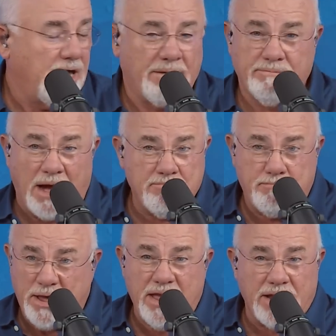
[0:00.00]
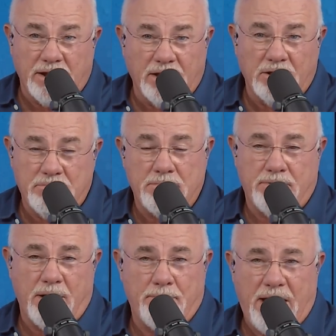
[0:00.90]
I'm, I'm being a little bit
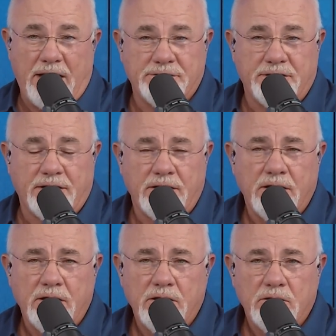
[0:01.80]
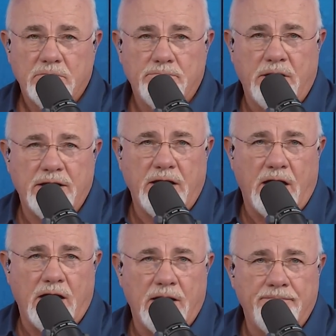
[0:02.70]
bombastic, but
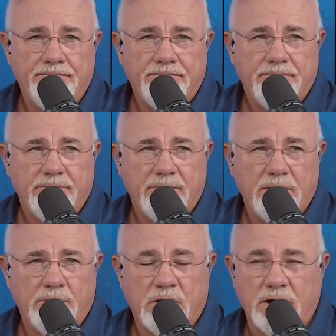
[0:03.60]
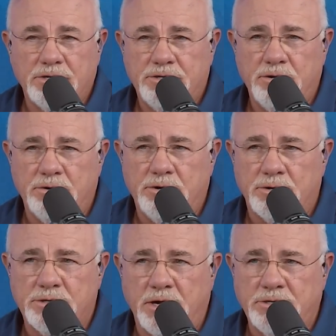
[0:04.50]
um, because you're,
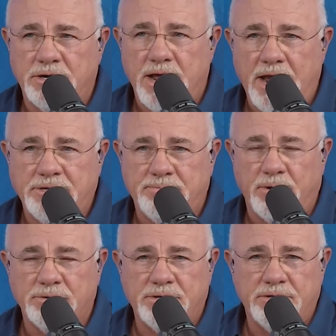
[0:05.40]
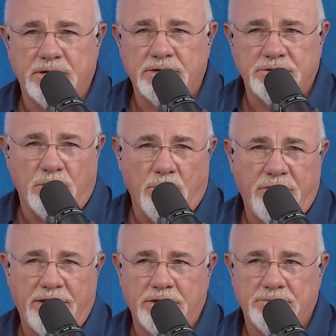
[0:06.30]
you're such a nice person that this whole
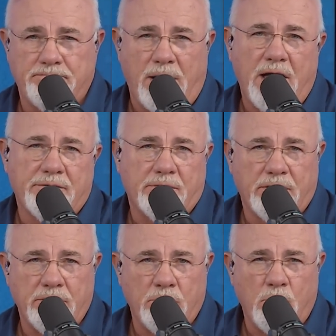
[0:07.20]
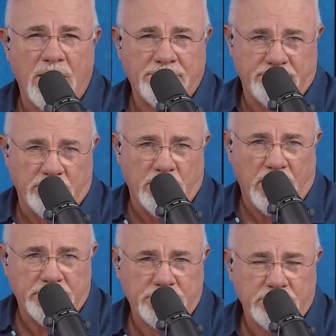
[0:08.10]
thing is bothering you way too
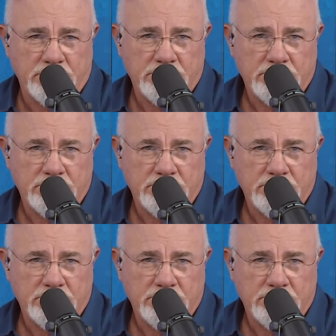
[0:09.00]
much.